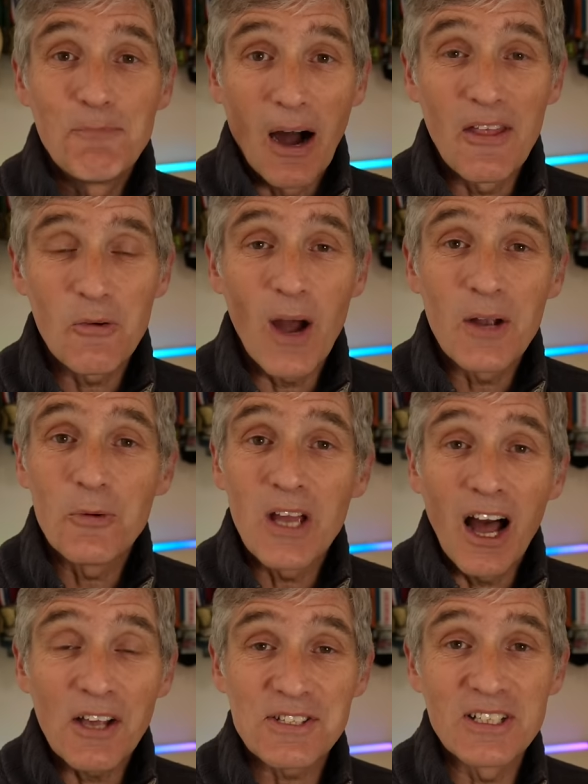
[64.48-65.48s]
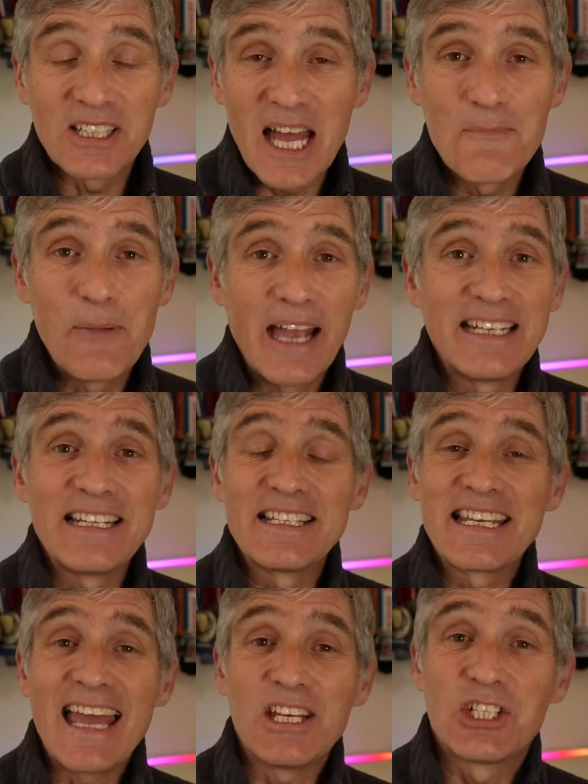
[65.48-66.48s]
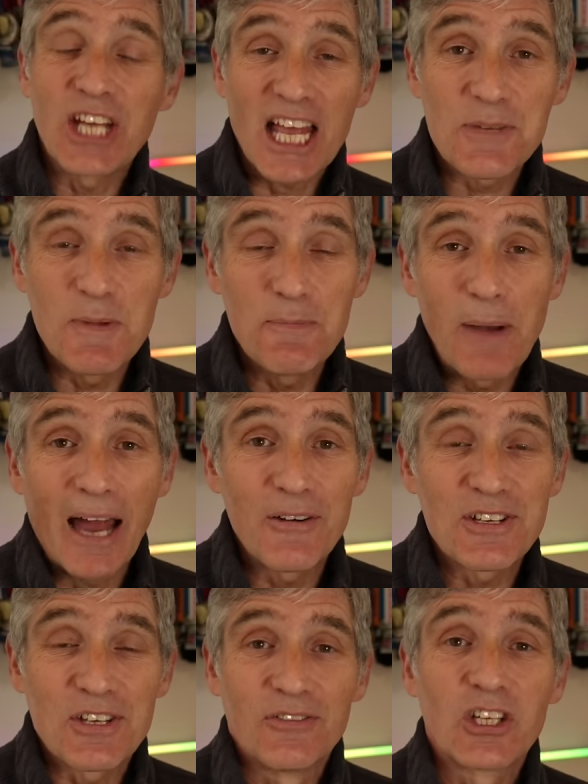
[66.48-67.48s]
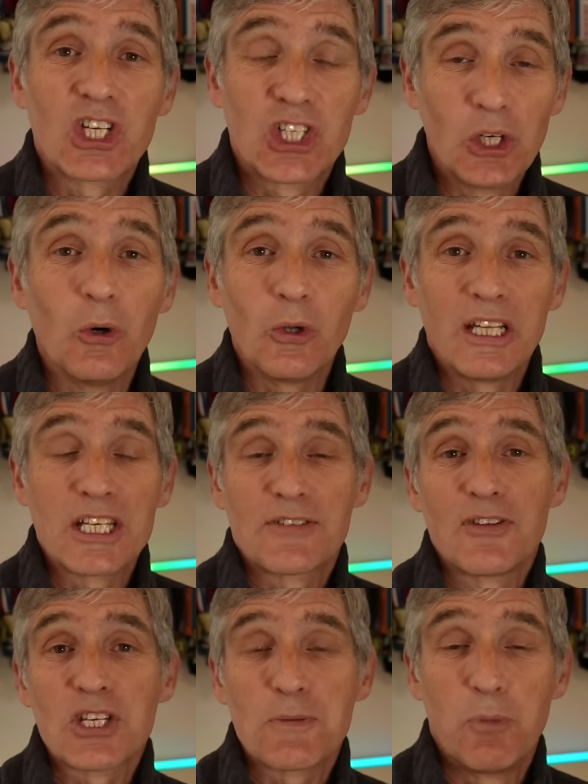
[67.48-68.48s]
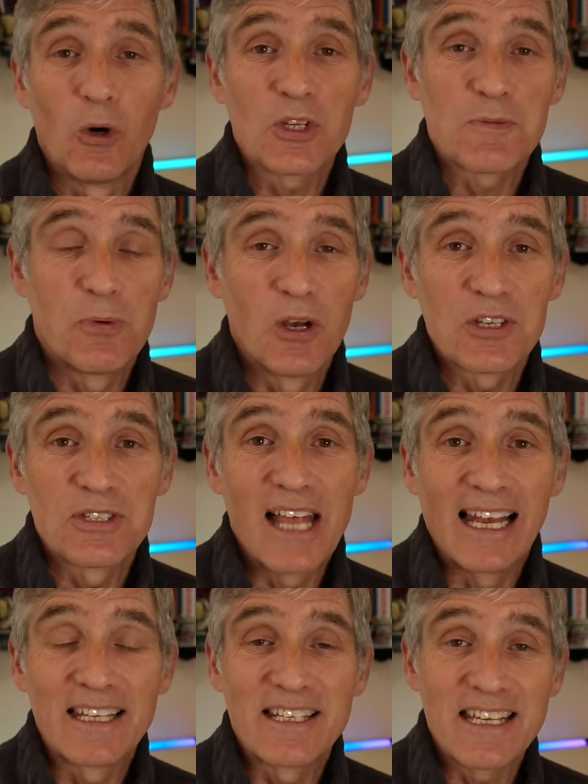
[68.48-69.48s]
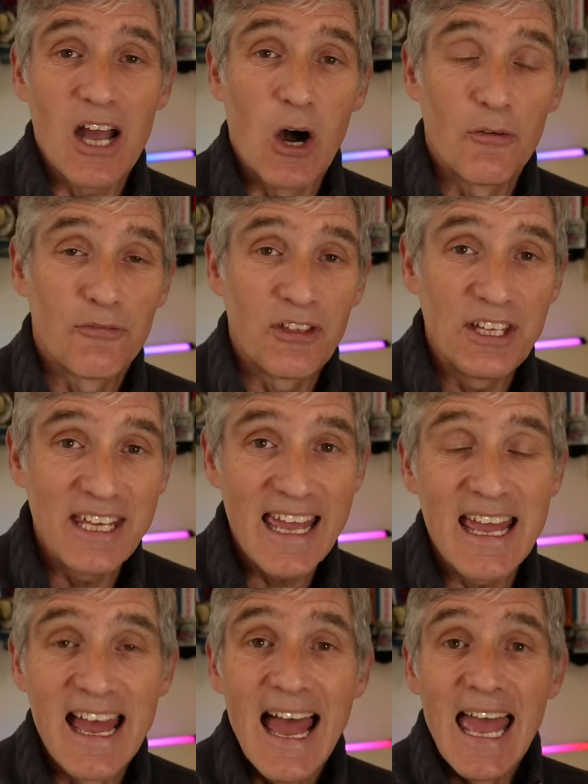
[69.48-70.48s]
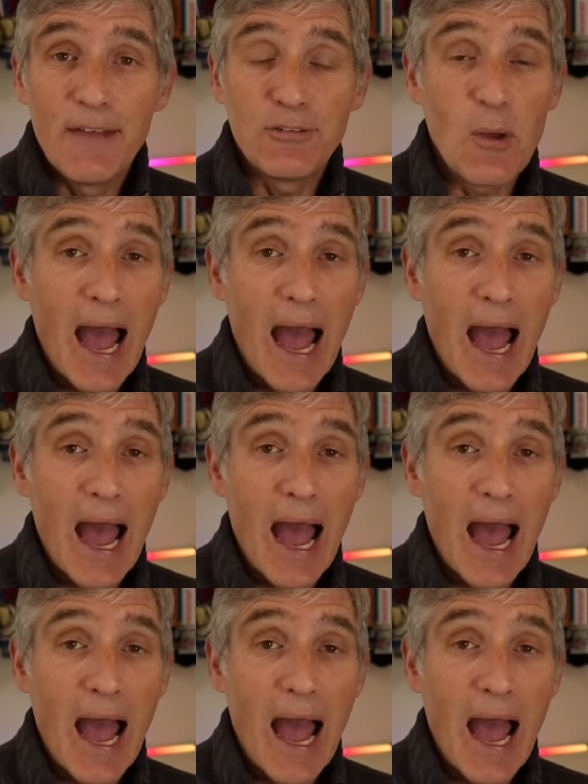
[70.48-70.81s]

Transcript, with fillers: By the way, we are still campaigning to get Jasmin Paris on the shortlist for the Sports Personality of the Year. If you